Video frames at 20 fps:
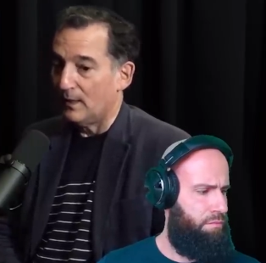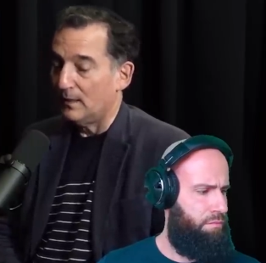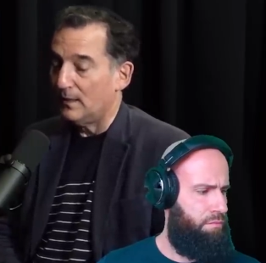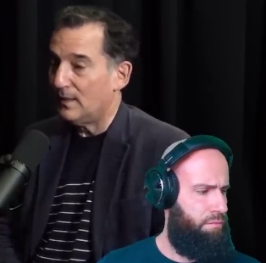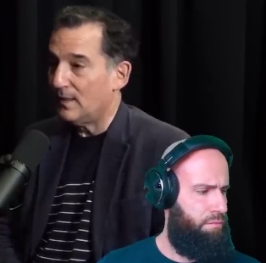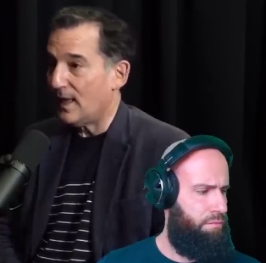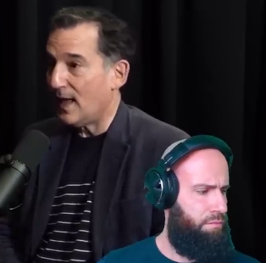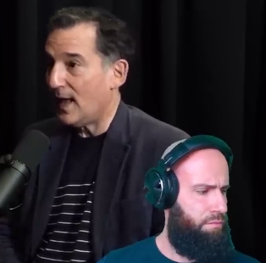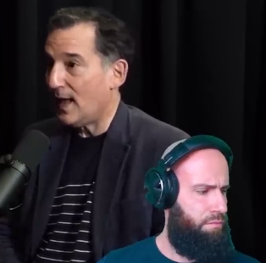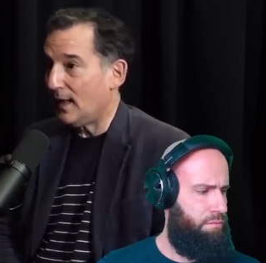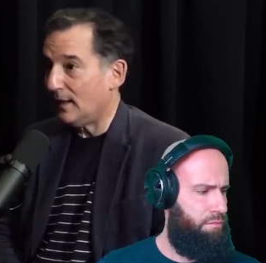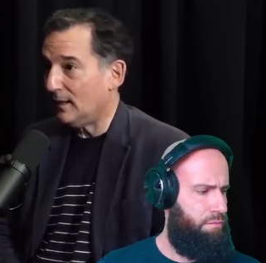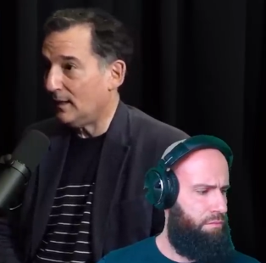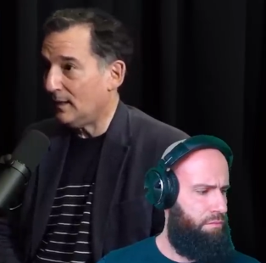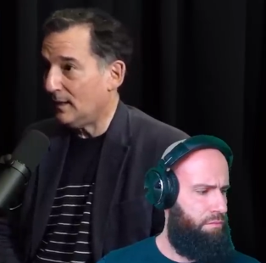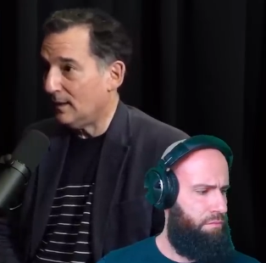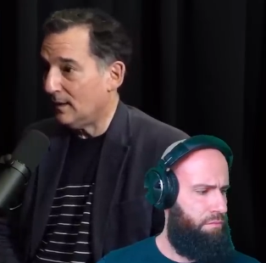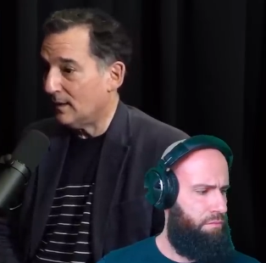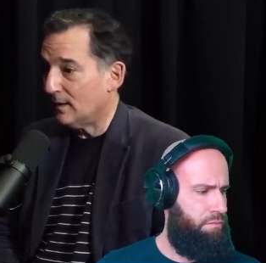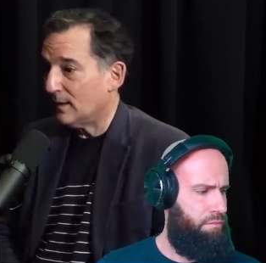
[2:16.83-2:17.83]
Speaker 1: Then
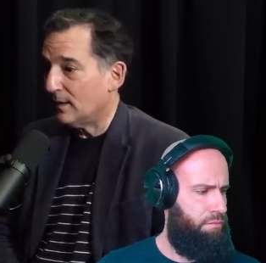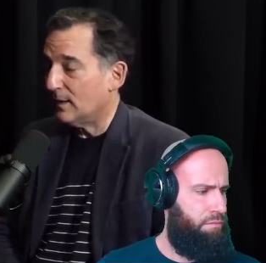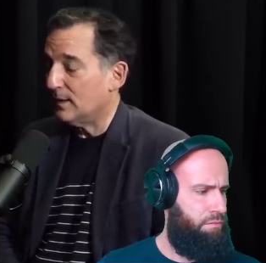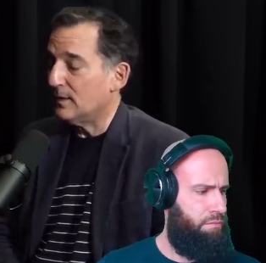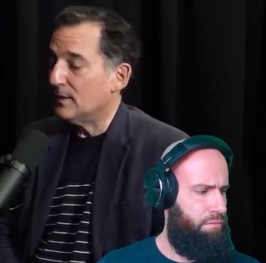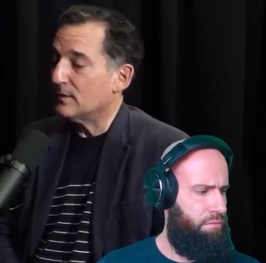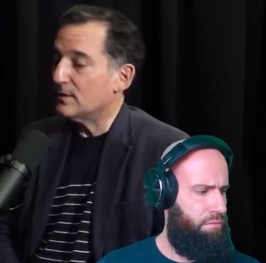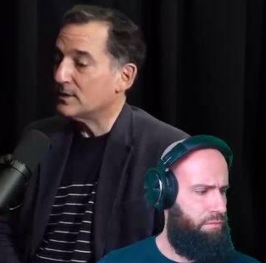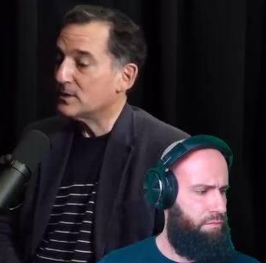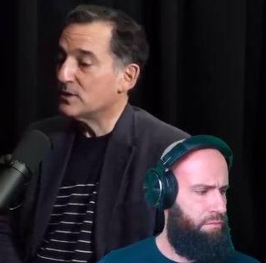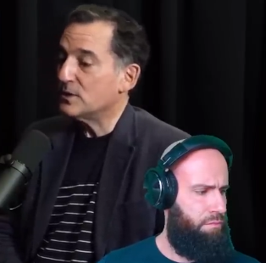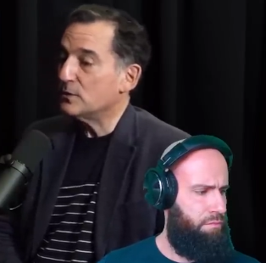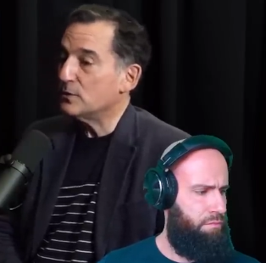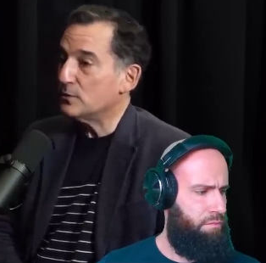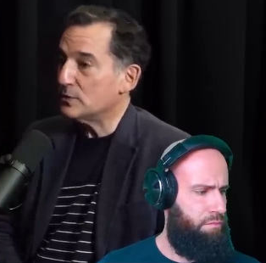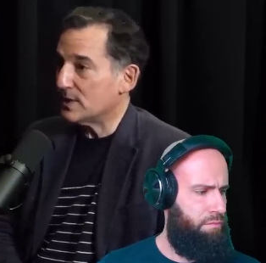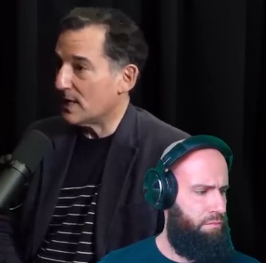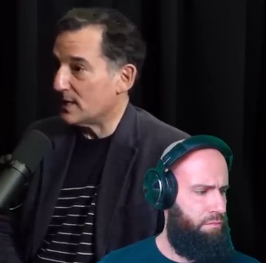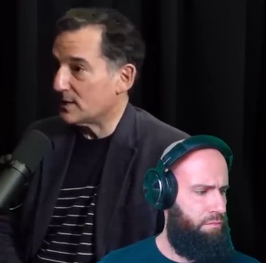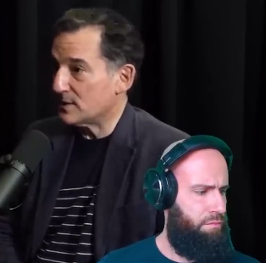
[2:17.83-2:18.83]
there is the New
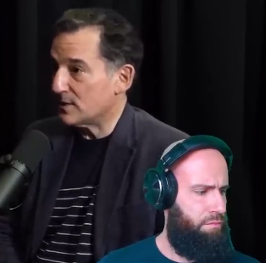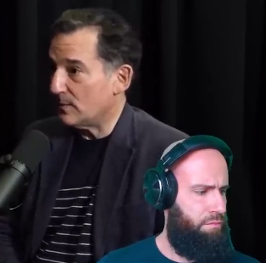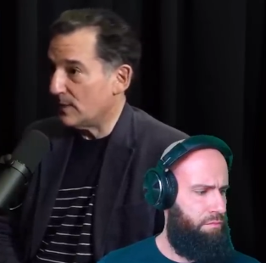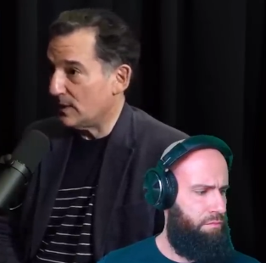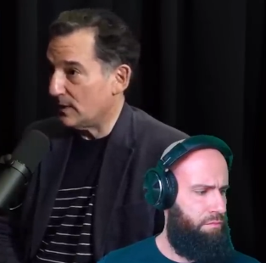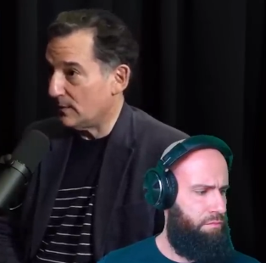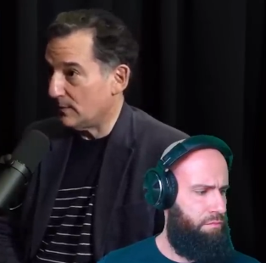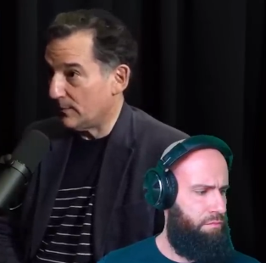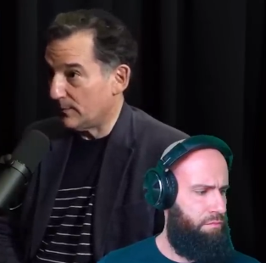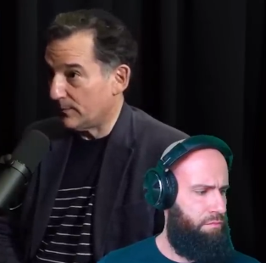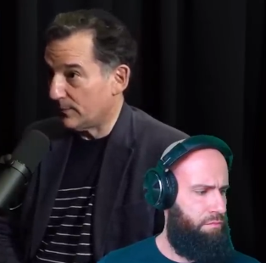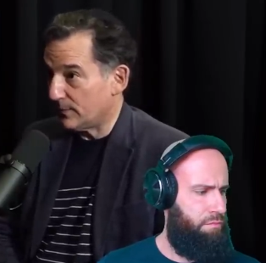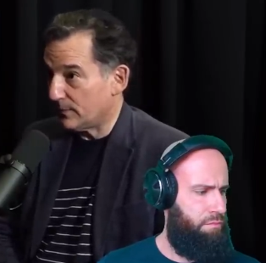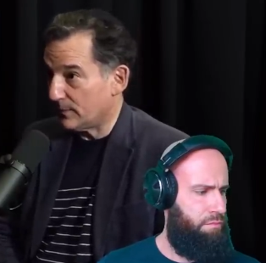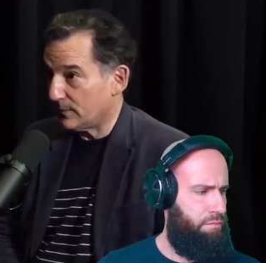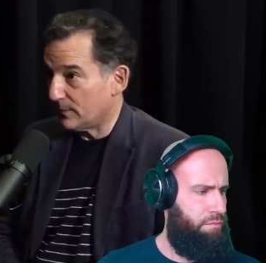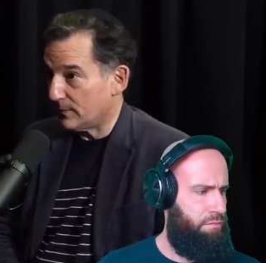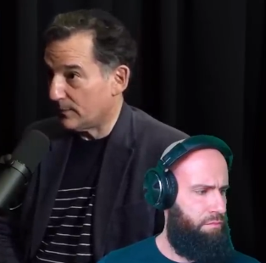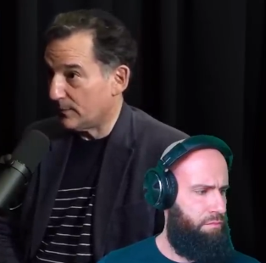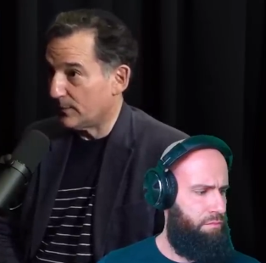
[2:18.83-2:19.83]
Testament,
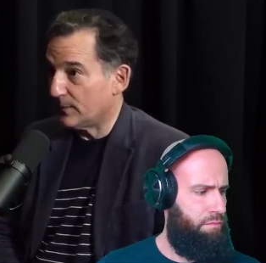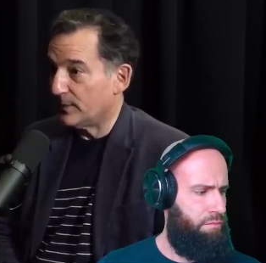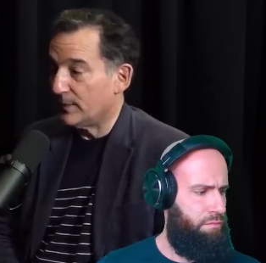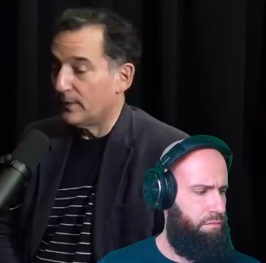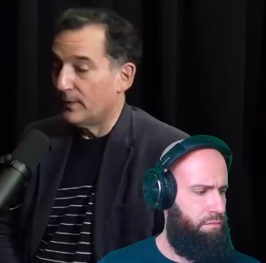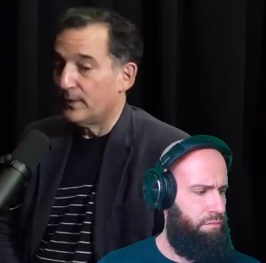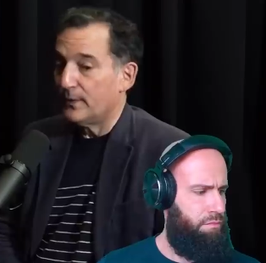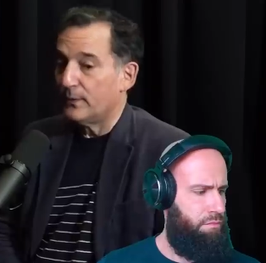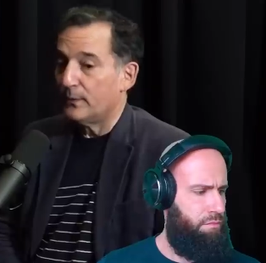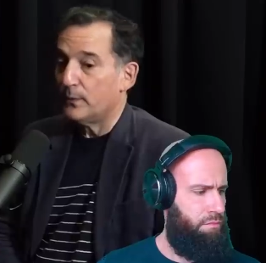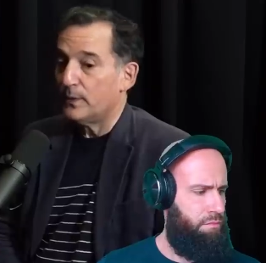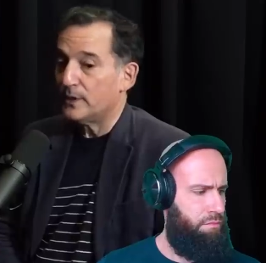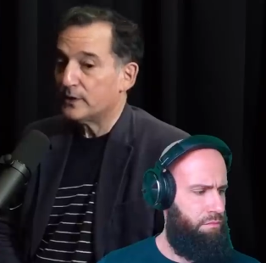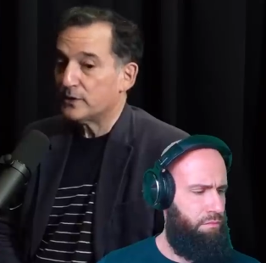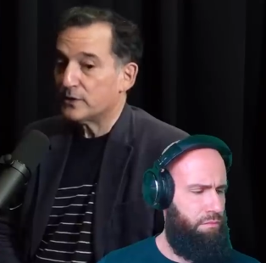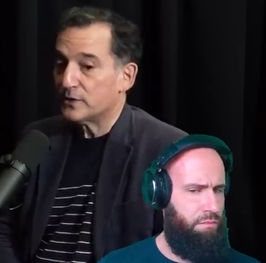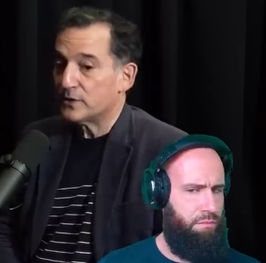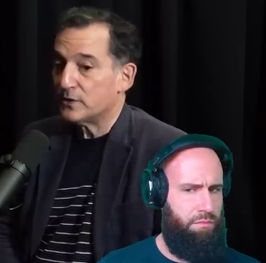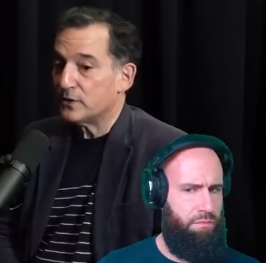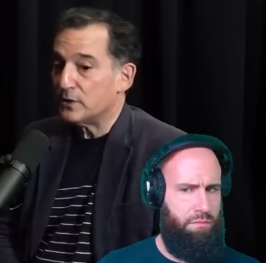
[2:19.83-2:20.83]

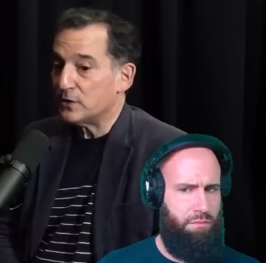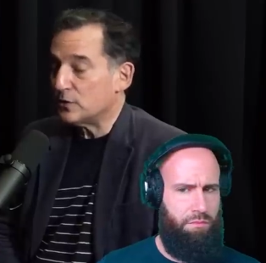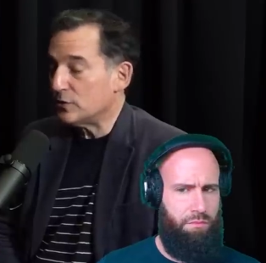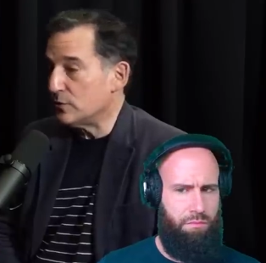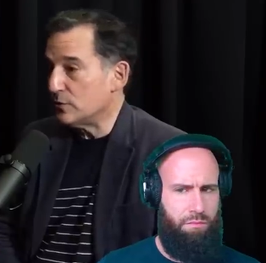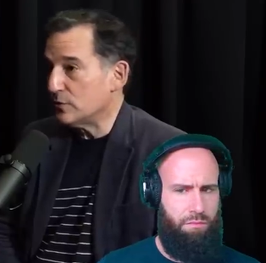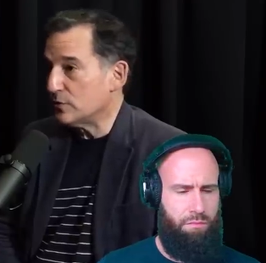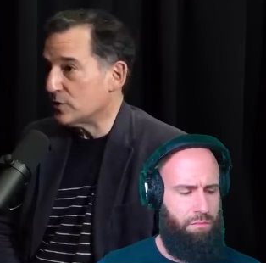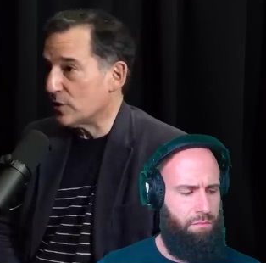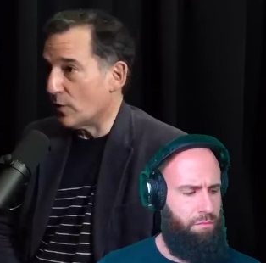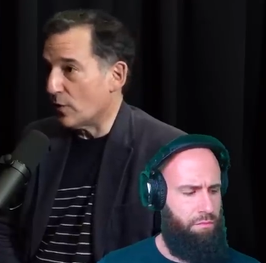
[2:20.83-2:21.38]
which the Jews